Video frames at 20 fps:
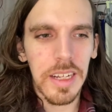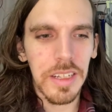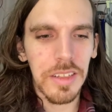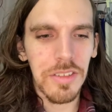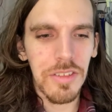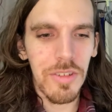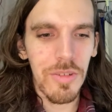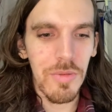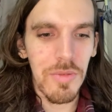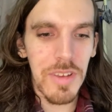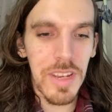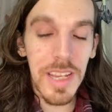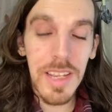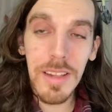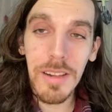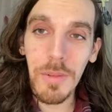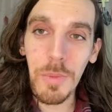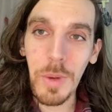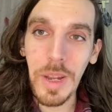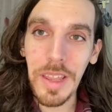to
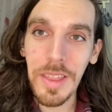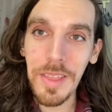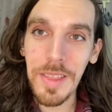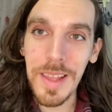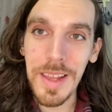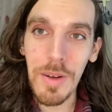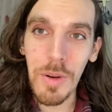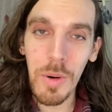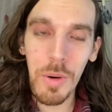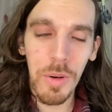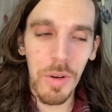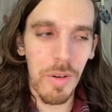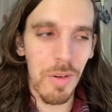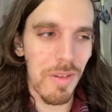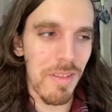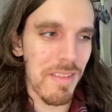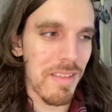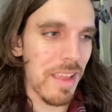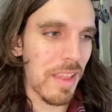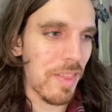deal with the
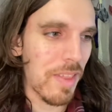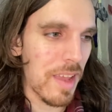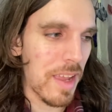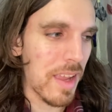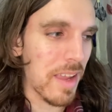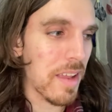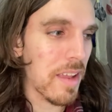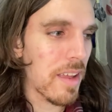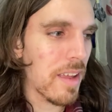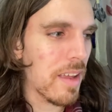horrors that they